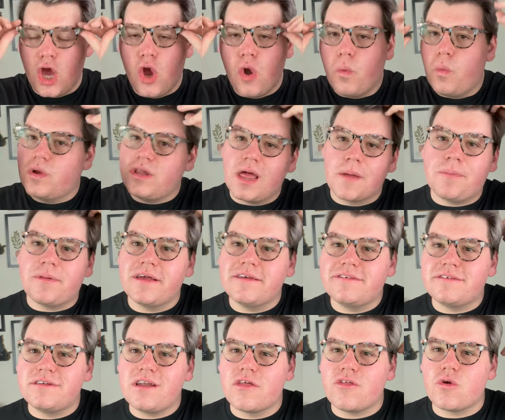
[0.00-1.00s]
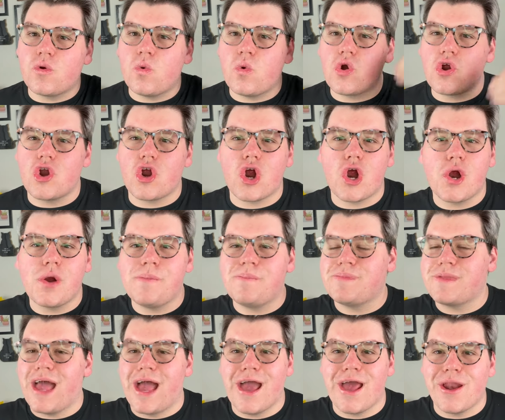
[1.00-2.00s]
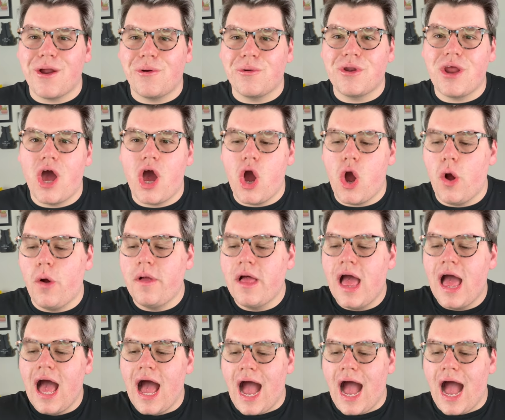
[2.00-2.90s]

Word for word: Will I place another order? I don't know.